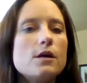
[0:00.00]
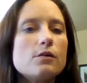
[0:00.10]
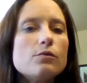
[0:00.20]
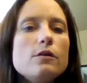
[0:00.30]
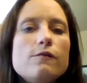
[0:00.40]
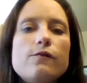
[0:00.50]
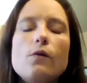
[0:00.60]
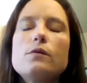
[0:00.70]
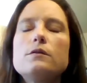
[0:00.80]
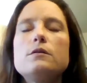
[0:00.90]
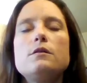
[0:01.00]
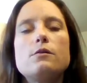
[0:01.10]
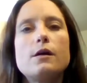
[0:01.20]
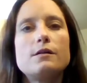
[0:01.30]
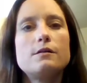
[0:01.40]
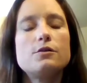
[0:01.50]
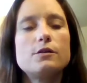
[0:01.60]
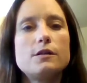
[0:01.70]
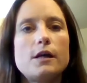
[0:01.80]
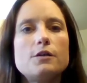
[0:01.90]
really focusing your
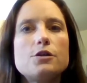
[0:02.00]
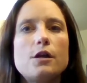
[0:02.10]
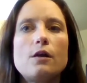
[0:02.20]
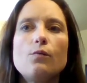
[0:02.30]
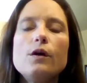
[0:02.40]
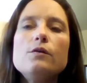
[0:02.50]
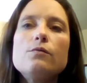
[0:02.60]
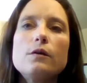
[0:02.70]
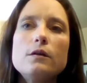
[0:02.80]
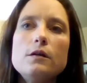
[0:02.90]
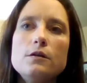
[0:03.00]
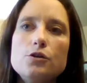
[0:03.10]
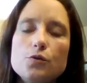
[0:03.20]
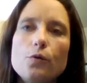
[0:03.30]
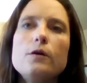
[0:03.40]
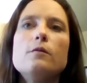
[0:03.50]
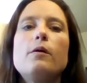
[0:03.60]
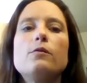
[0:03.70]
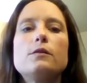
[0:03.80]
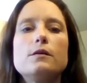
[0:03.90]
attention on what you really enjoy
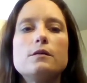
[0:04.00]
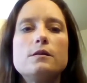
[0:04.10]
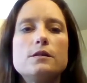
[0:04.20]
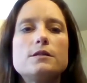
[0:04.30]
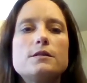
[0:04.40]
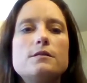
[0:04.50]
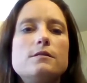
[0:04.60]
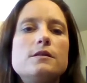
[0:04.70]
about this